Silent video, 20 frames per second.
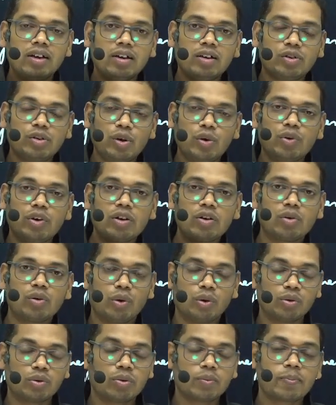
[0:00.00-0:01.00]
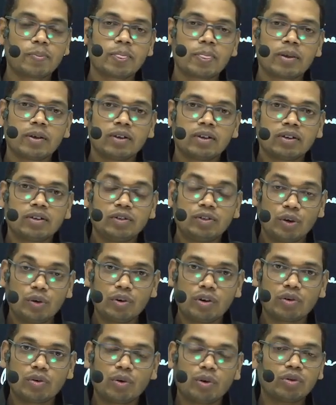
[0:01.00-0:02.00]
during growth
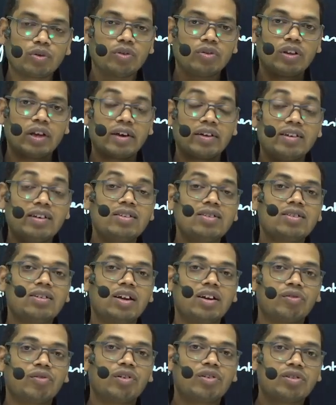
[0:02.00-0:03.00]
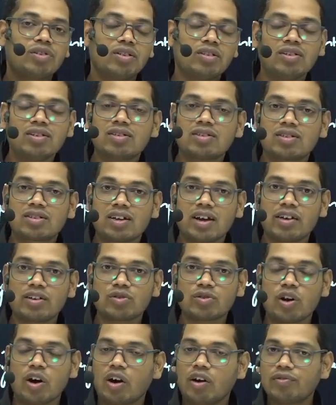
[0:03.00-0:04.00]
there is increase in the
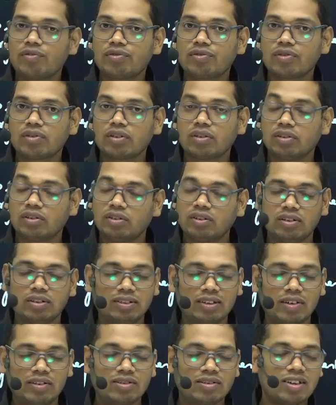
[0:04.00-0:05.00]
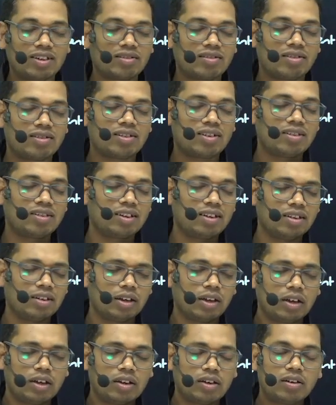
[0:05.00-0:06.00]
size of there is increase in the
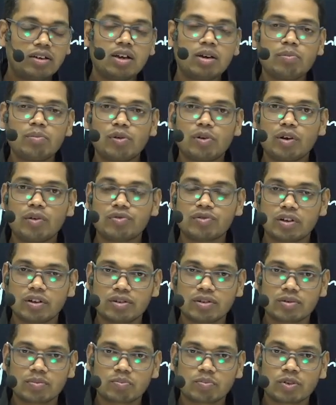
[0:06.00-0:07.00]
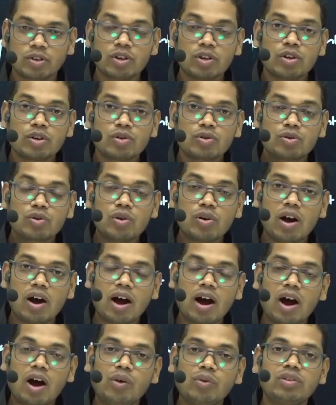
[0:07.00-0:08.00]
number of cells. So
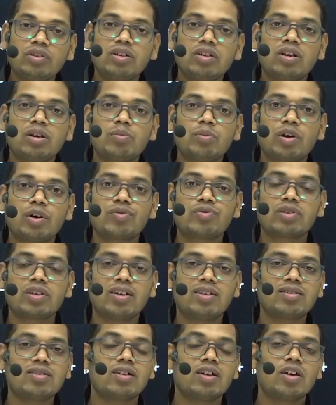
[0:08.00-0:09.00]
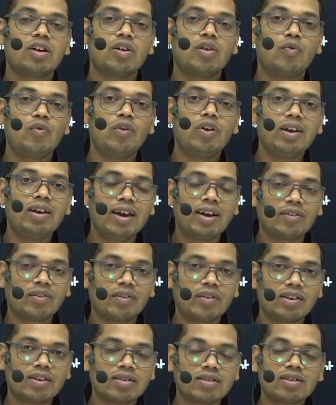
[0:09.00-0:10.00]
how the number of cells will
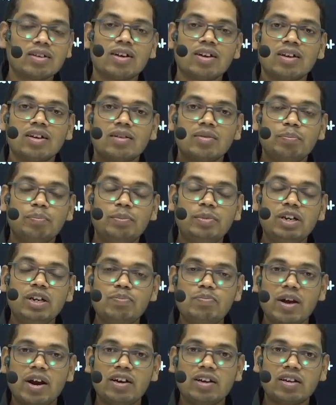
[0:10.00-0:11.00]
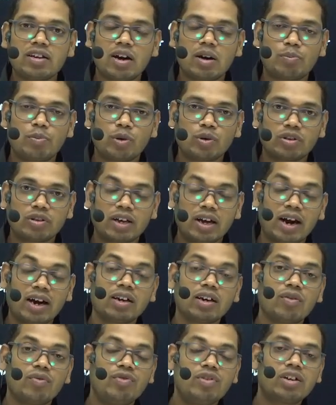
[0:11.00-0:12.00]
increase, depending upon
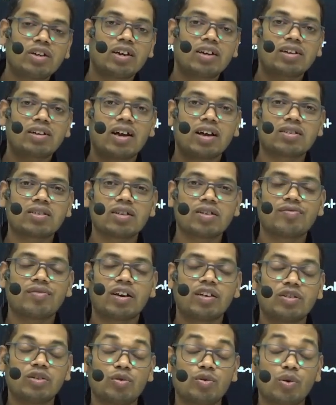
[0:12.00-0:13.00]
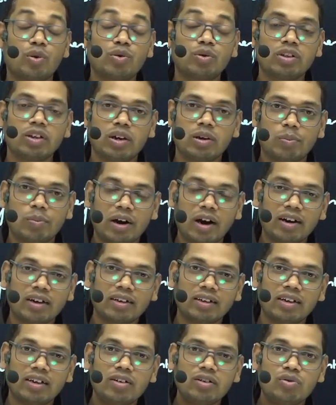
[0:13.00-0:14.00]
that we can classify the growth in plant
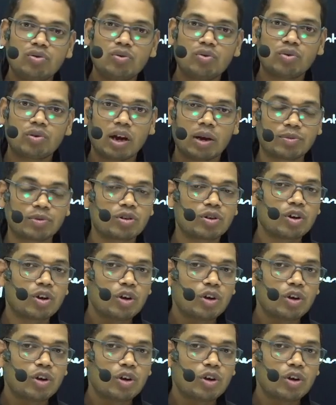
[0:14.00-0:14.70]
in two types.